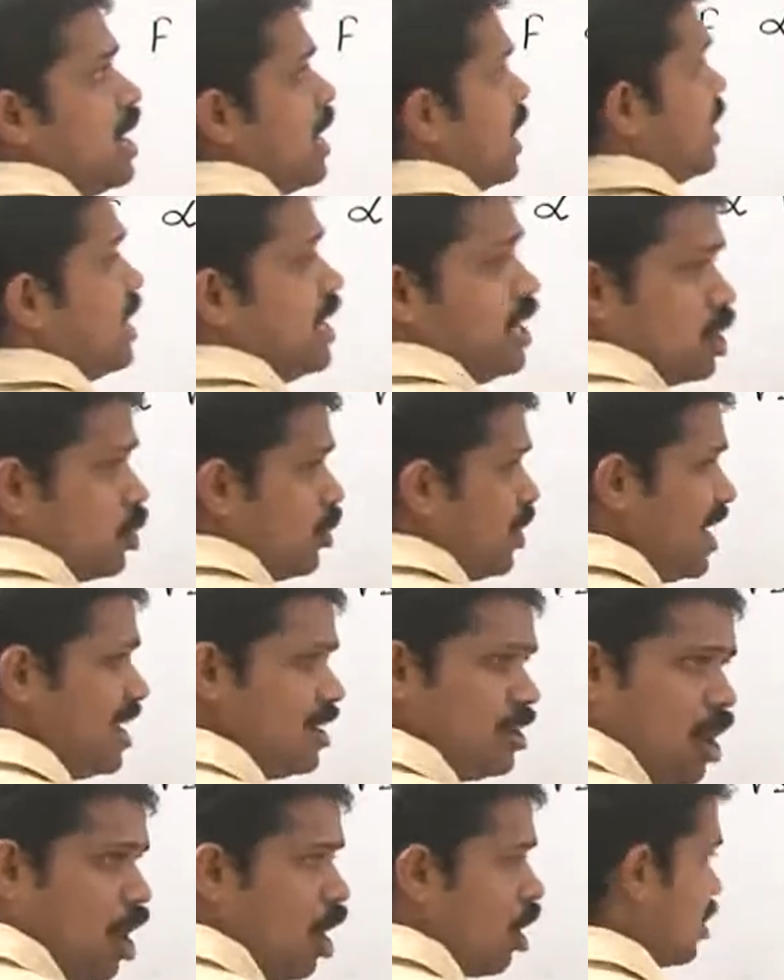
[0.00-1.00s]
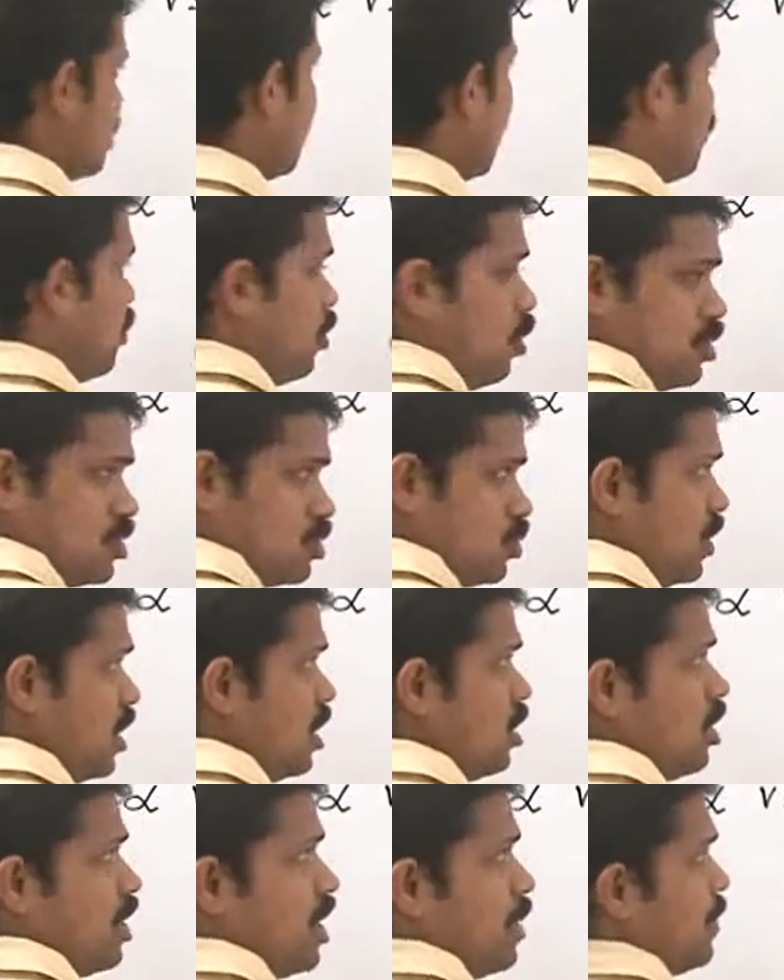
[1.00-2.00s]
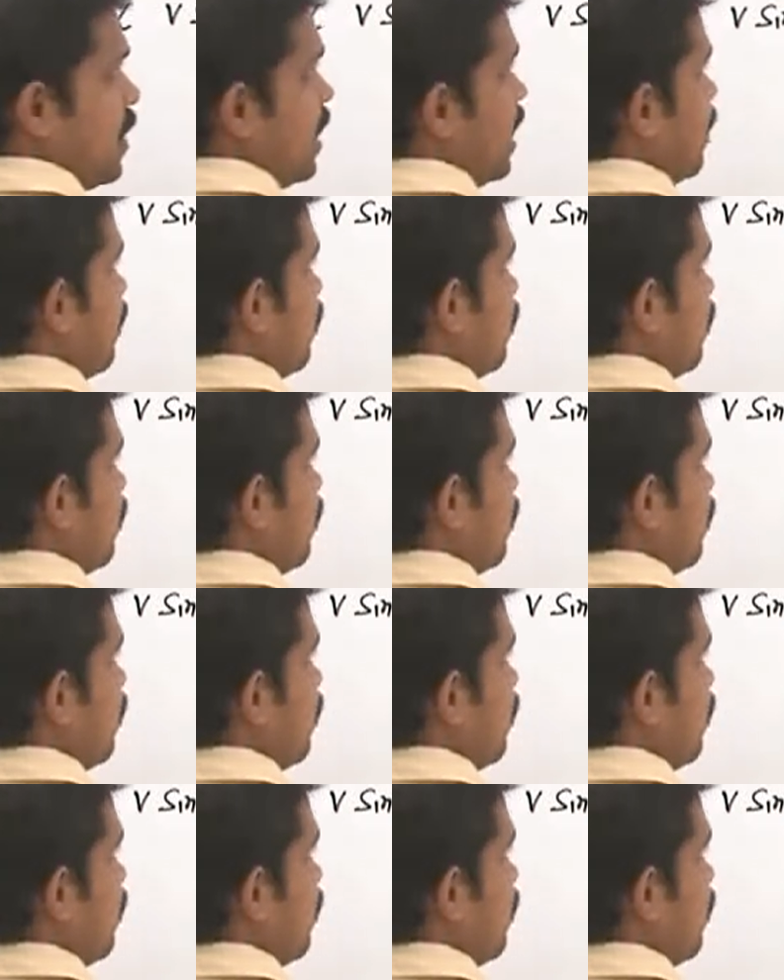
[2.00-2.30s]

And it will not, the force will not depend